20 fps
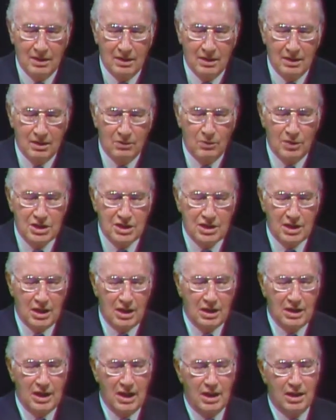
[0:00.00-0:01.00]
And when
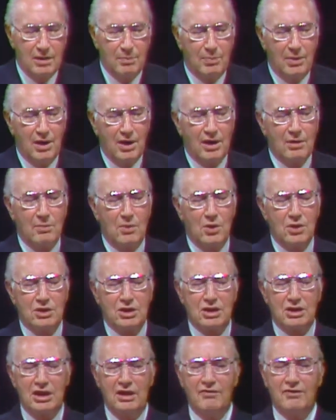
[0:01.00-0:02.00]
Satan had departed,
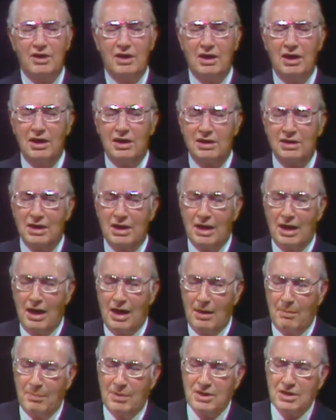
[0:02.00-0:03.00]
Moses lifted
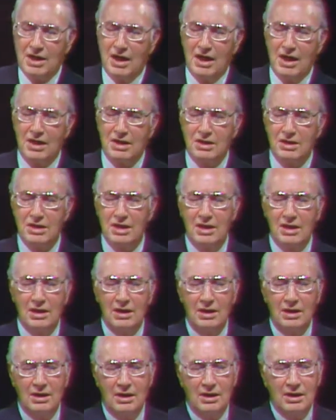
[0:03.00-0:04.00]
up his eyes
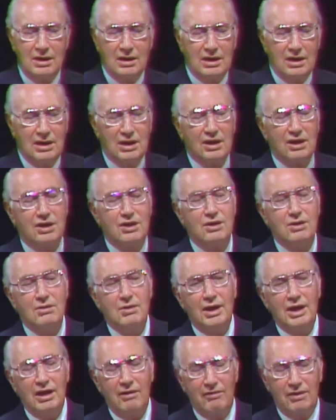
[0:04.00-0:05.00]
unto
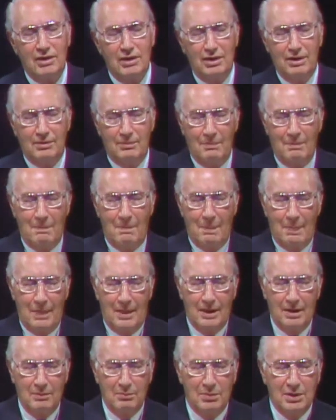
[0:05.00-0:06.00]
heaven,
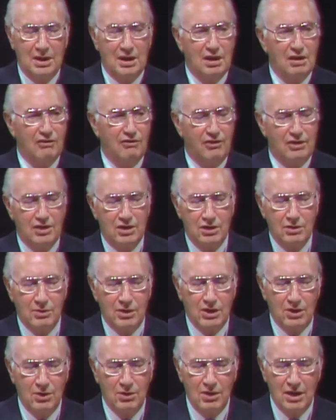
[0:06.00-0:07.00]
being filled
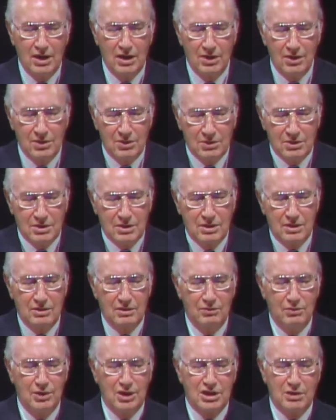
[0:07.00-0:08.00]
with the Holy Ghost,
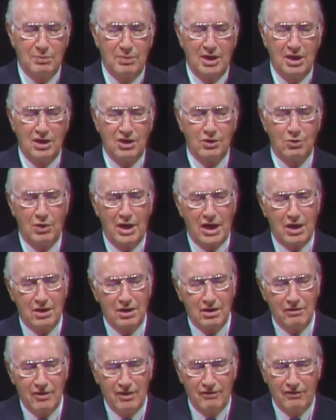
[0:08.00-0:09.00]
which beareth
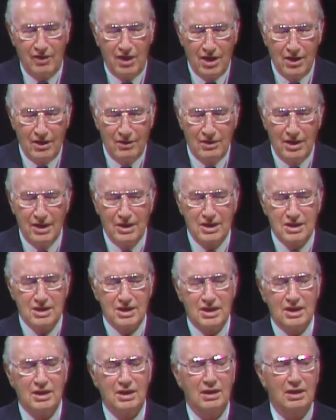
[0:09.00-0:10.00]
record of the Father and the
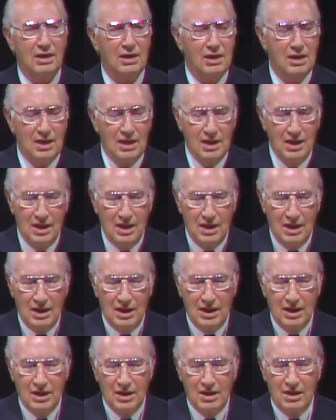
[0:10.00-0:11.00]
Son,
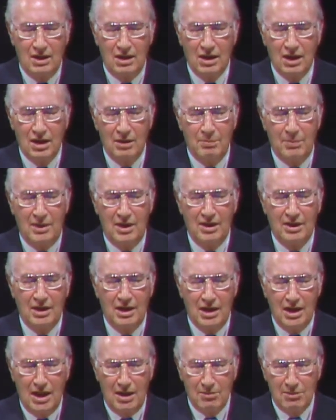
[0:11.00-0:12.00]
and calling upon the
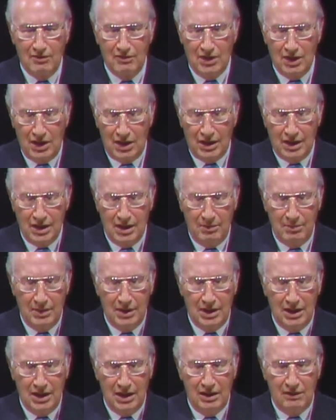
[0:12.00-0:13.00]
name of God, he
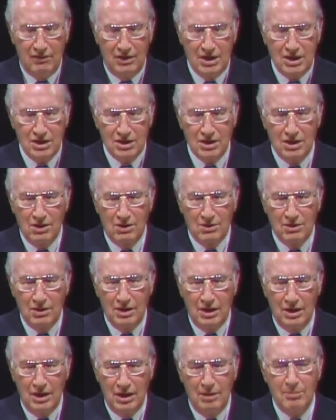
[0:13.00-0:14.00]
beheld his
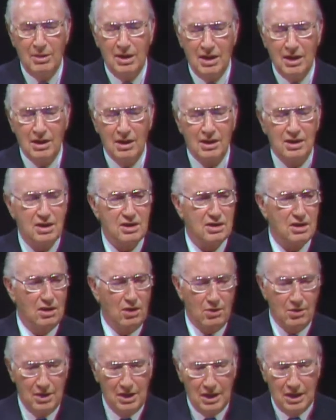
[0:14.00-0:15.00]

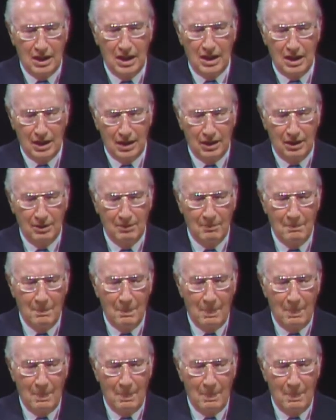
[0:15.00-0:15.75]
glory again.